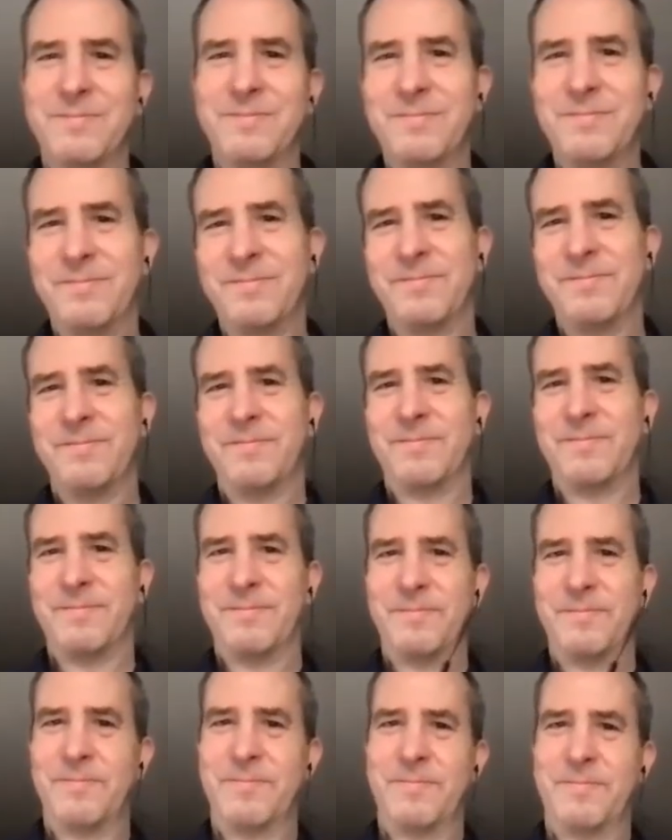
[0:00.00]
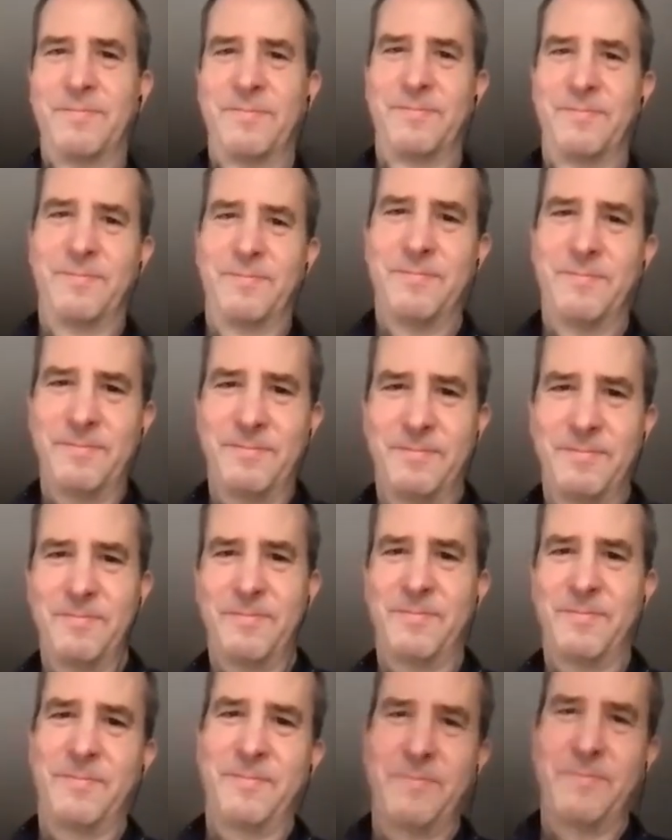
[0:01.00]

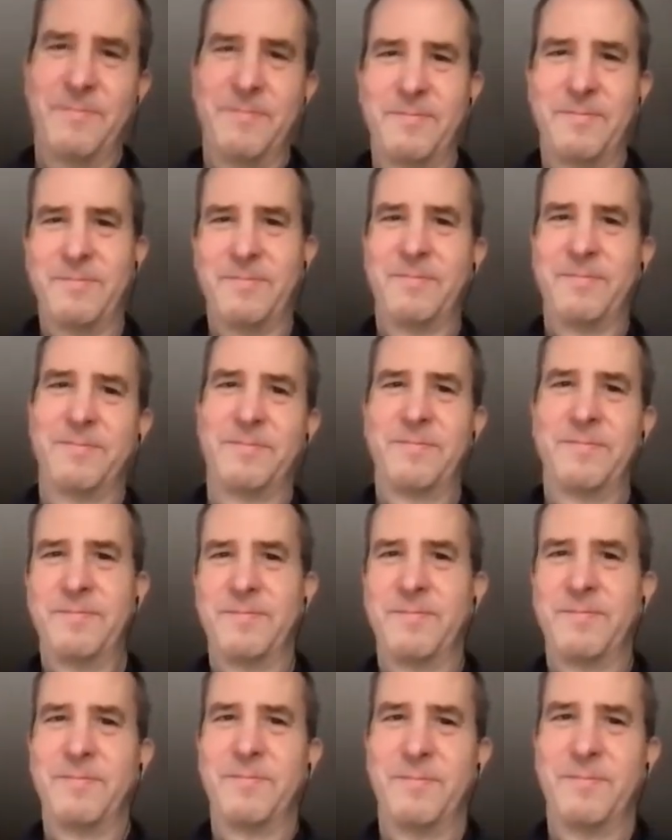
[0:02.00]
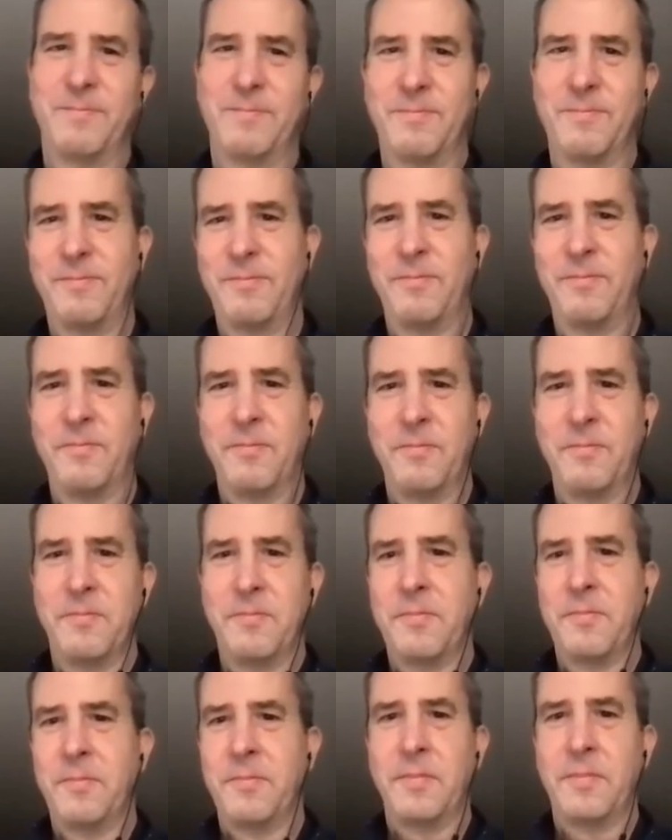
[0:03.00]

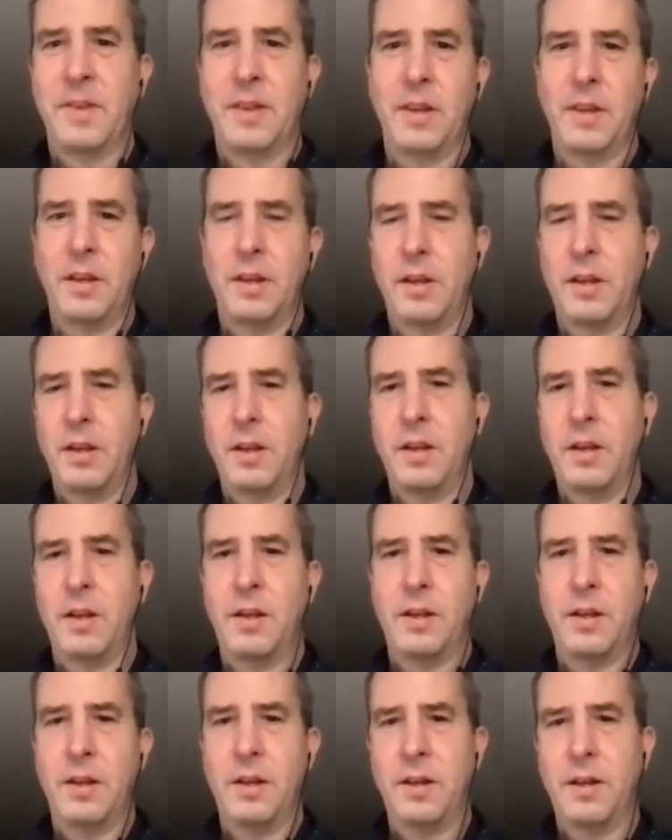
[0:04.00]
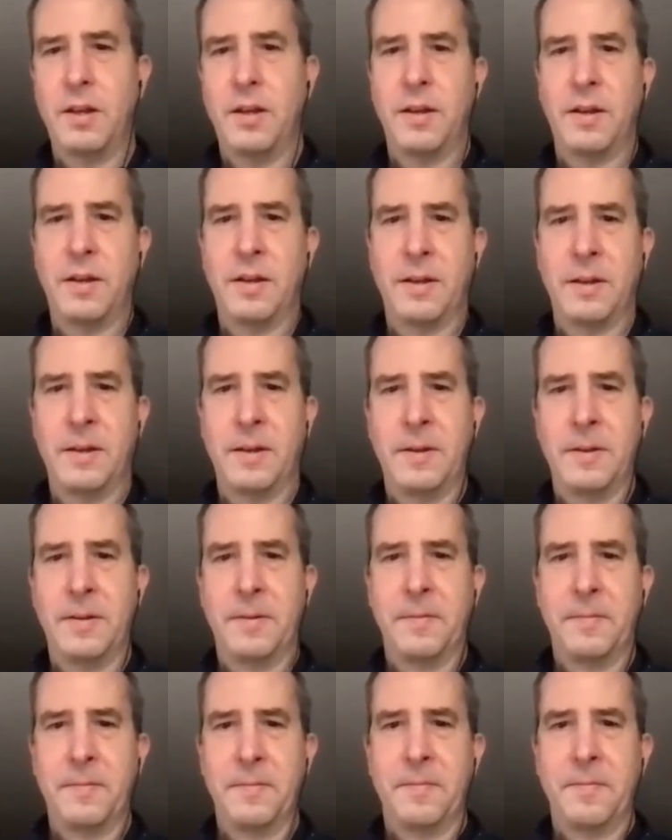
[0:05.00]

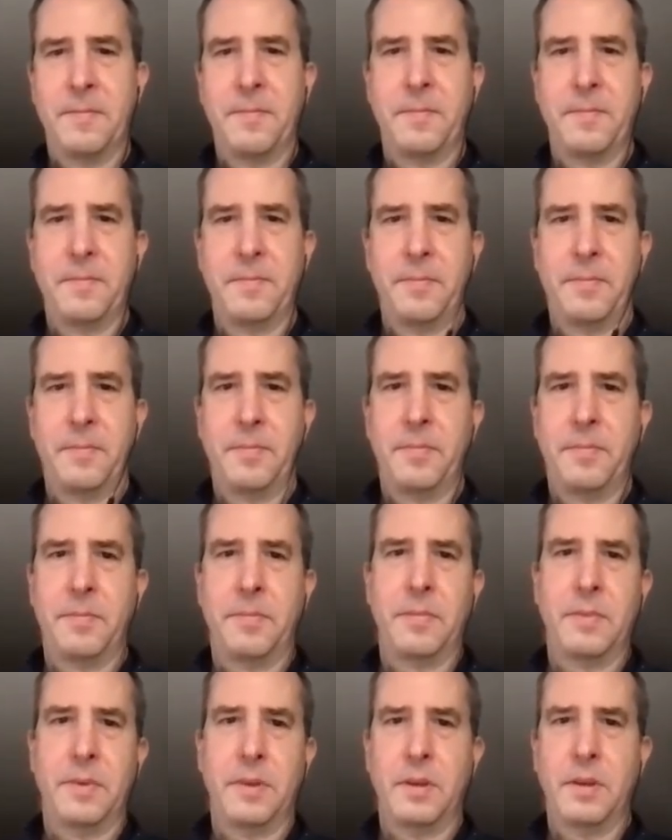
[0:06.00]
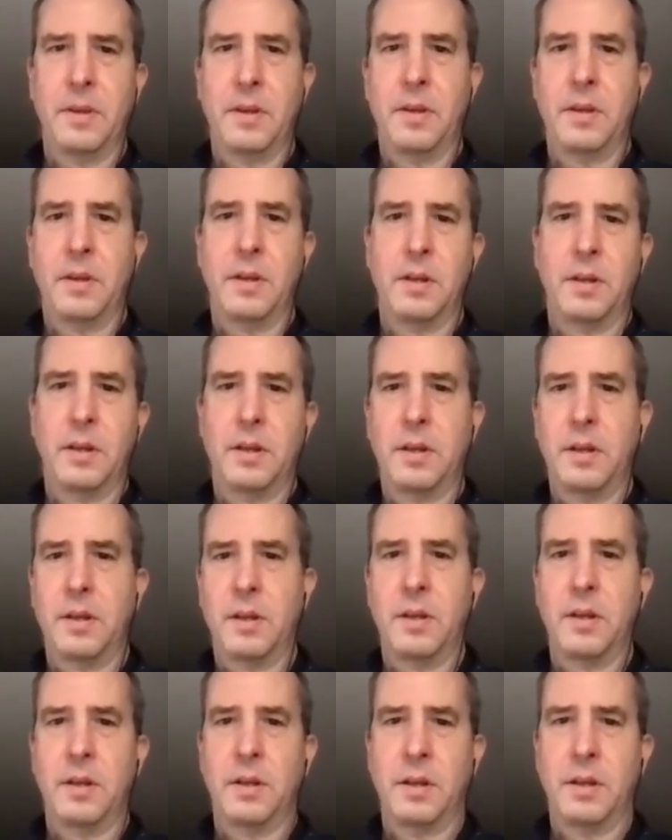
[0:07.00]
No words are spoken by the person on screen.